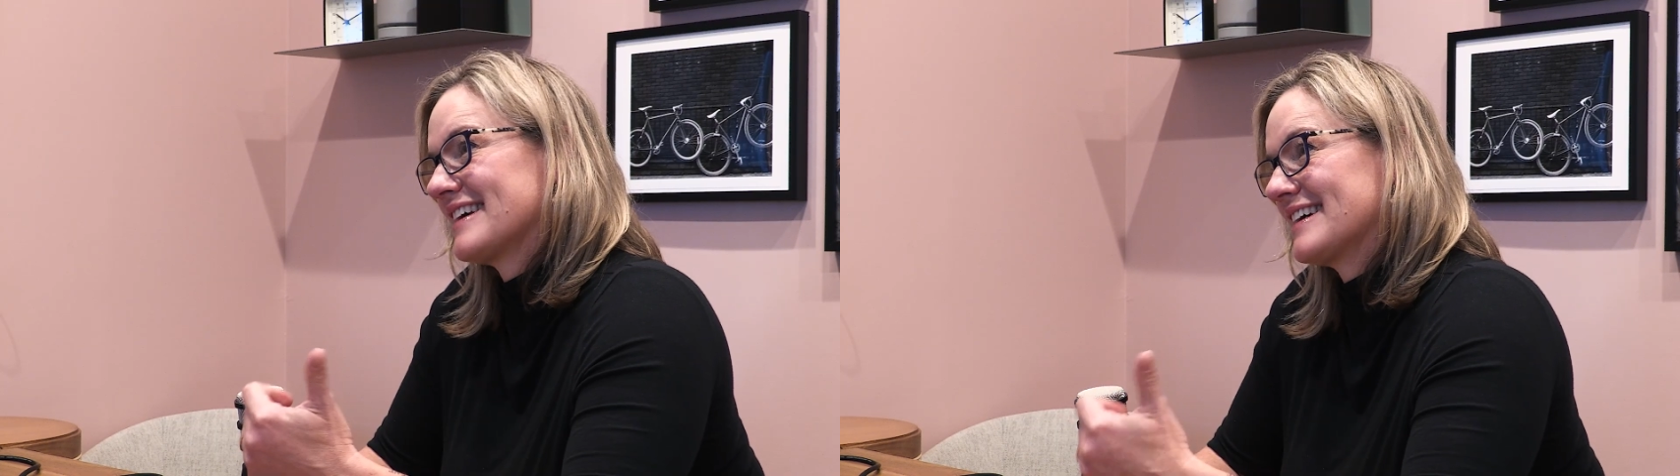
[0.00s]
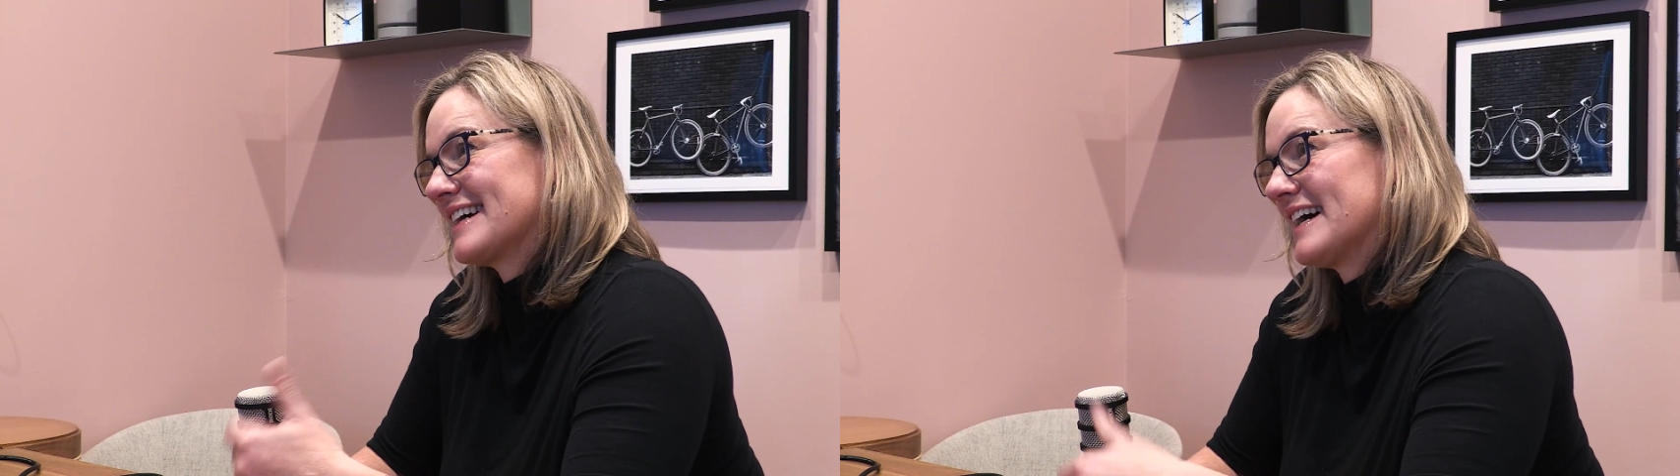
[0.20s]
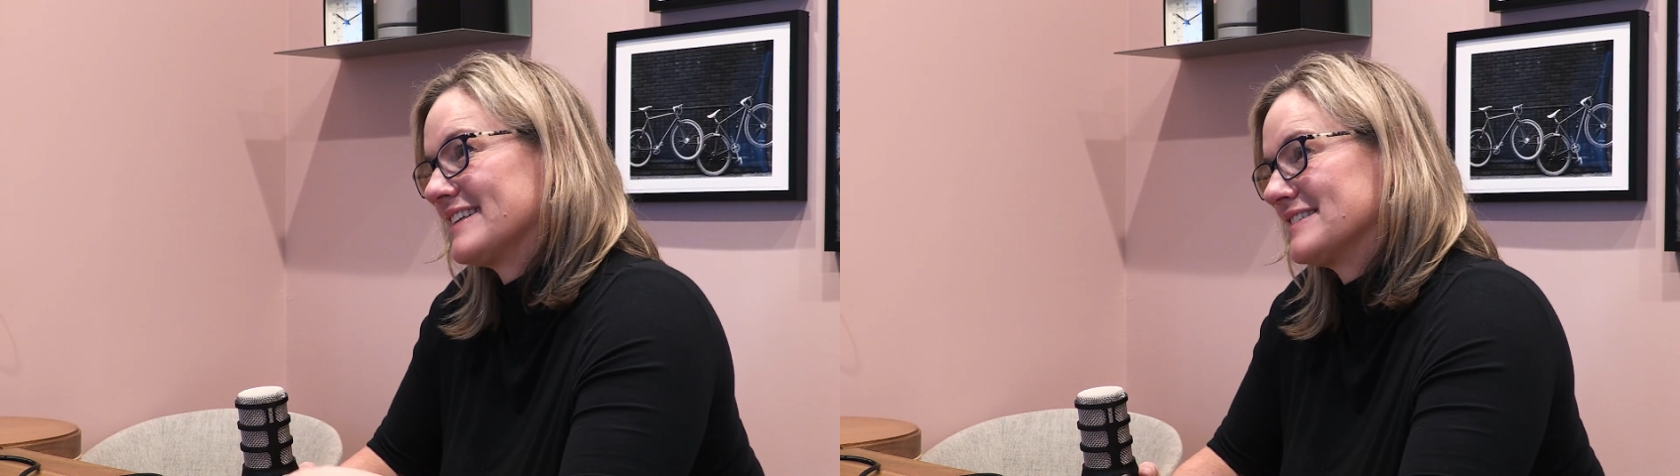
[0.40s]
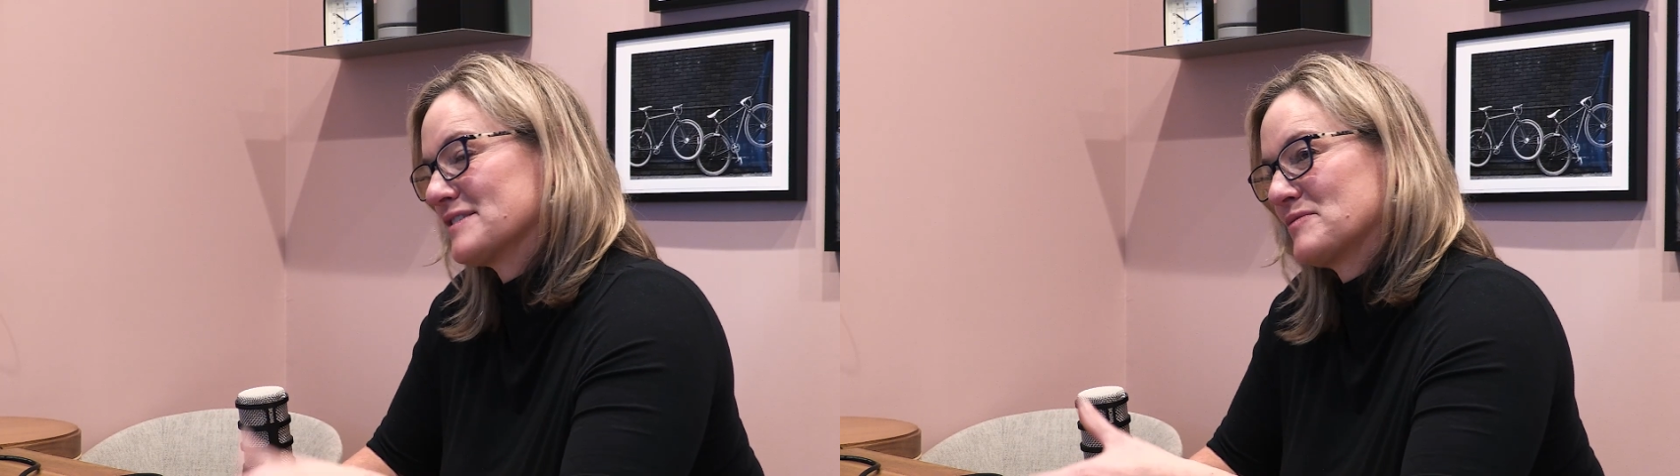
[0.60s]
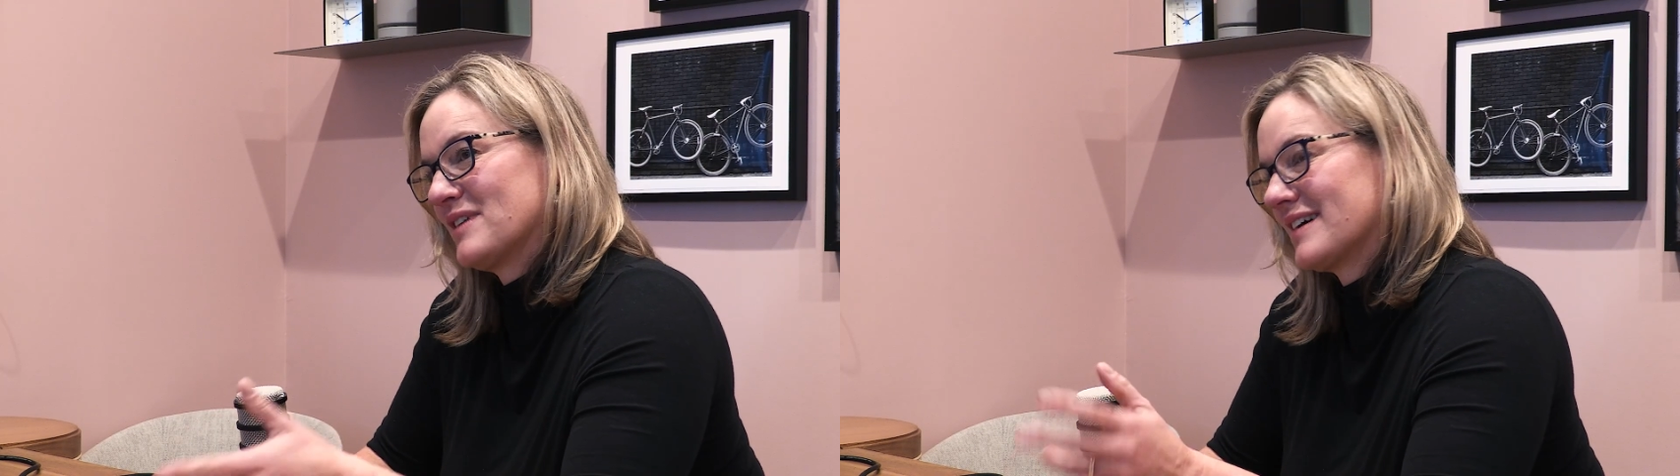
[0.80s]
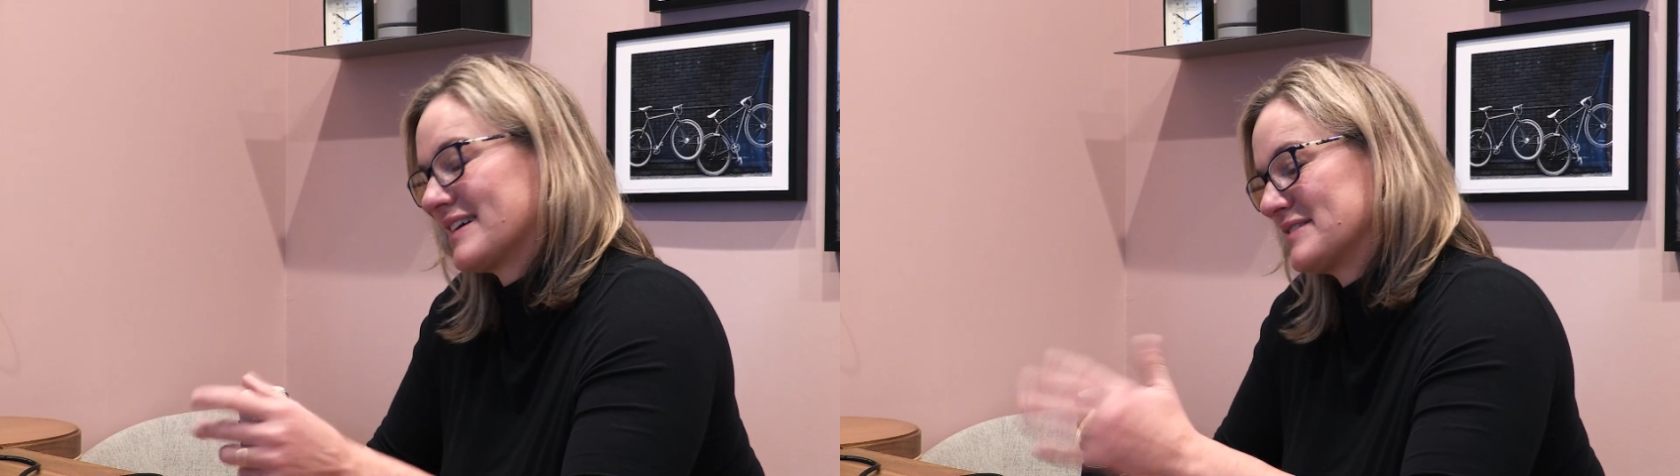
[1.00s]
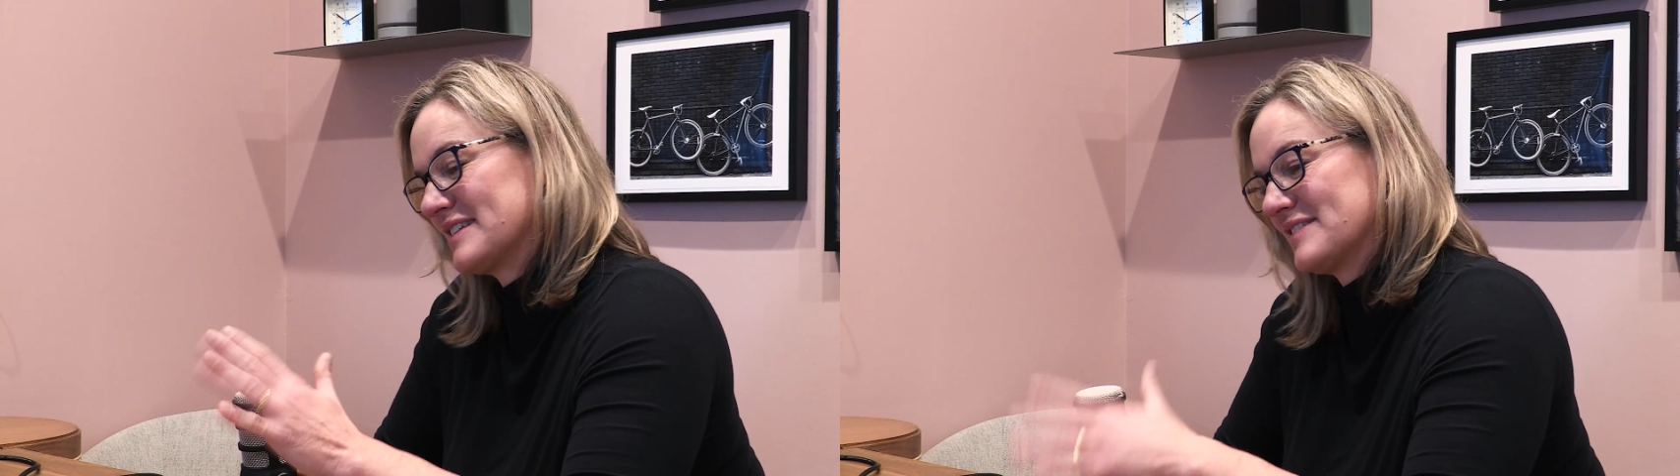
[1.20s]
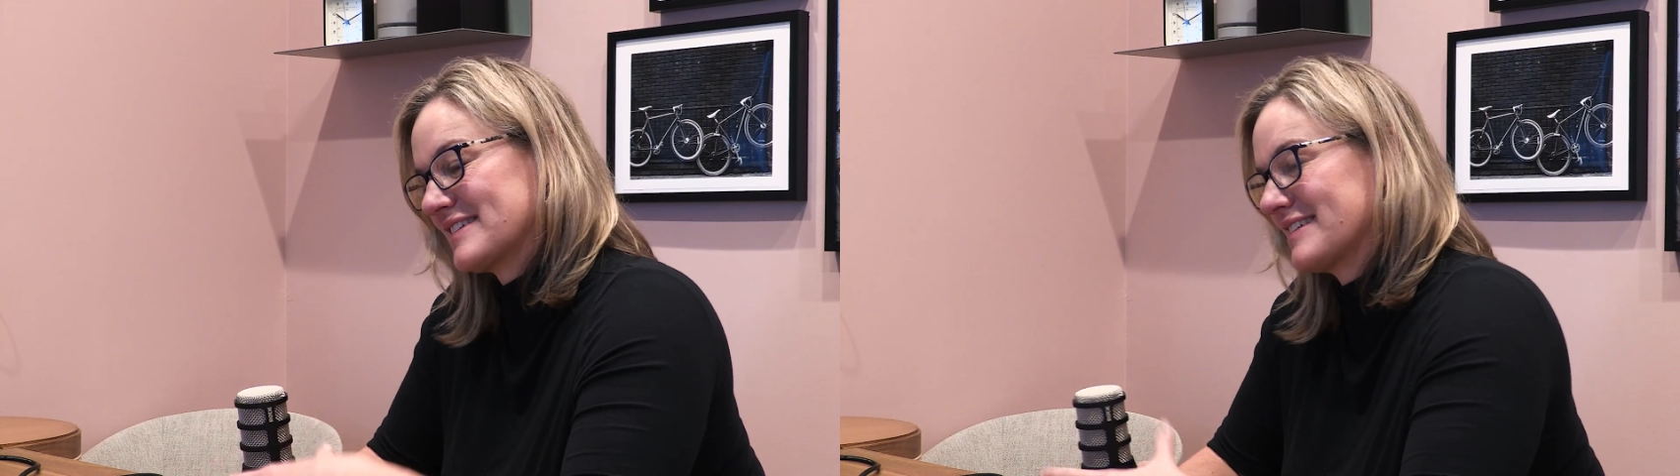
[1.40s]
like a guy that just I don't
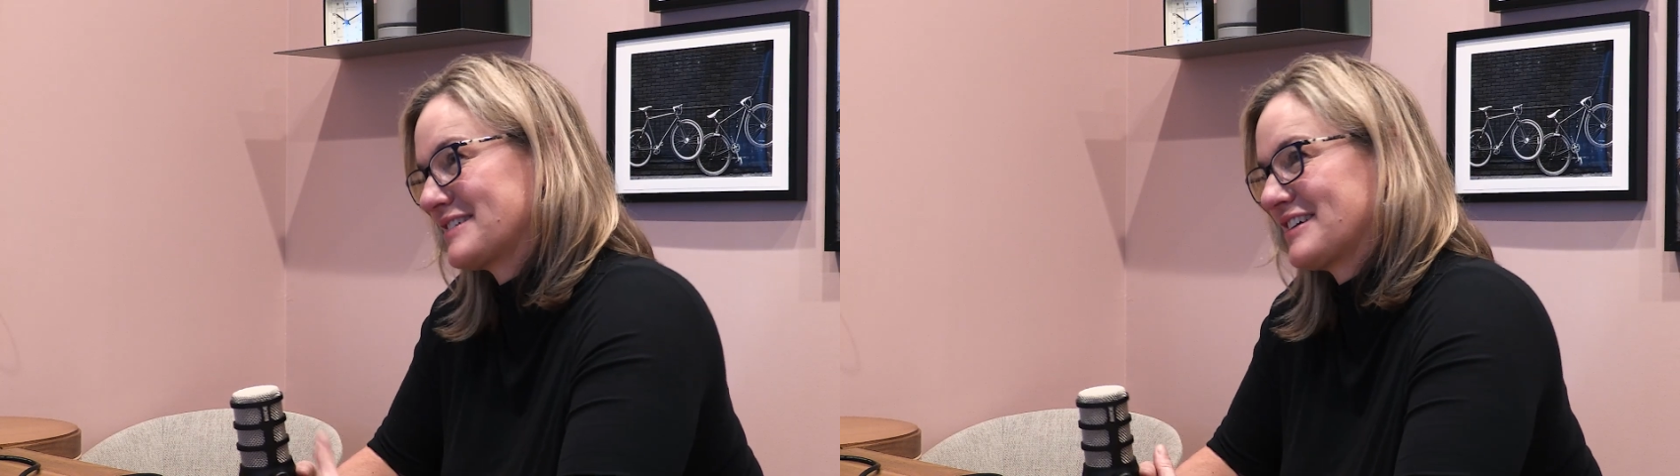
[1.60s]
know, he's got a